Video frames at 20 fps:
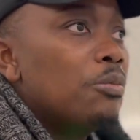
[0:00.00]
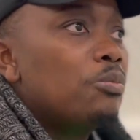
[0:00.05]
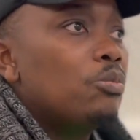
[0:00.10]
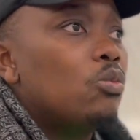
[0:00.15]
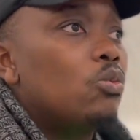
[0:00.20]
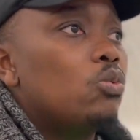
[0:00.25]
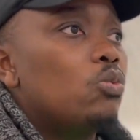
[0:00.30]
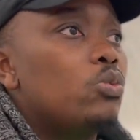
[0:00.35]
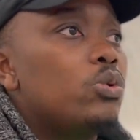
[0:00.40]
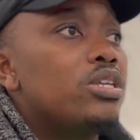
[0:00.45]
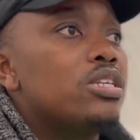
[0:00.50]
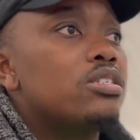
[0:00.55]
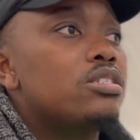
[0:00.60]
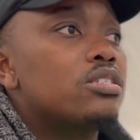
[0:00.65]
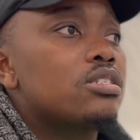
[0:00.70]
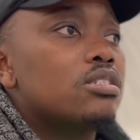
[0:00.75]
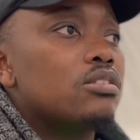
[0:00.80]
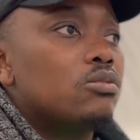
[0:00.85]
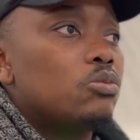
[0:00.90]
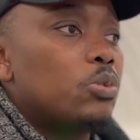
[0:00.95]

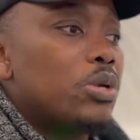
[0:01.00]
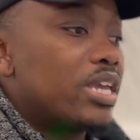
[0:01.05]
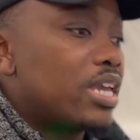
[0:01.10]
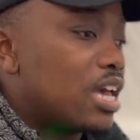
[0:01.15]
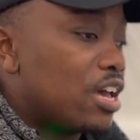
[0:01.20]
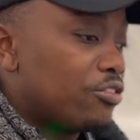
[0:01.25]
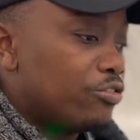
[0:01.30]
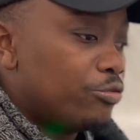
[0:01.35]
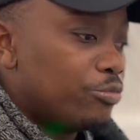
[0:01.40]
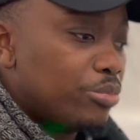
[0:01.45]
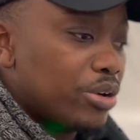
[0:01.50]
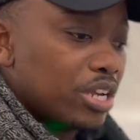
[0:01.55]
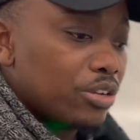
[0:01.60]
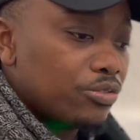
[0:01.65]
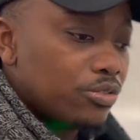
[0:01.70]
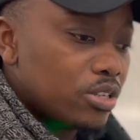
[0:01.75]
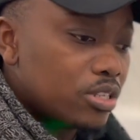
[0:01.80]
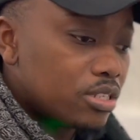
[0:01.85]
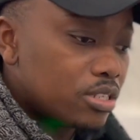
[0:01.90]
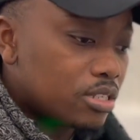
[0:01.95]
We have
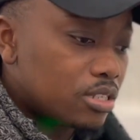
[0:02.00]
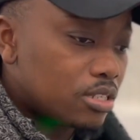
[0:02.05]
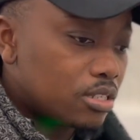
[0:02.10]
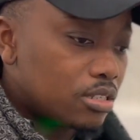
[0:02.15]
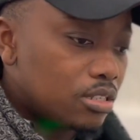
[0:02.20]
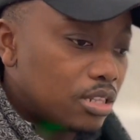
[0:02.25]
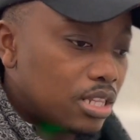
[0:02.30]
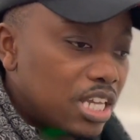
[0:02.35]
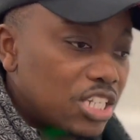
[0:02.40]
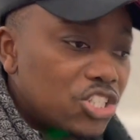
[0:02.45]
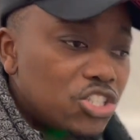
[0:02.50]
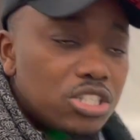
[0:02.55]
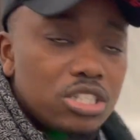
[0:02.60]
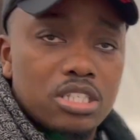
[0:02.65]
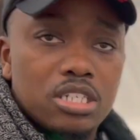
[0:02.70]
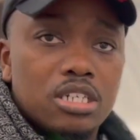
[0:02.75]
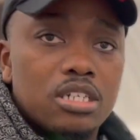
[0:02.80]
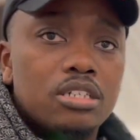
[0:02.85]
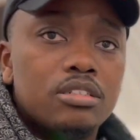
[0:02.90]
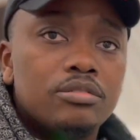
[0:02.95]
breakfast, lunch, and
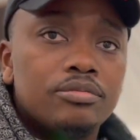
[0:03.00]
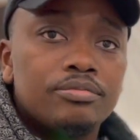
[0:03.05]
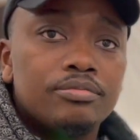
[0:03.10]
dinner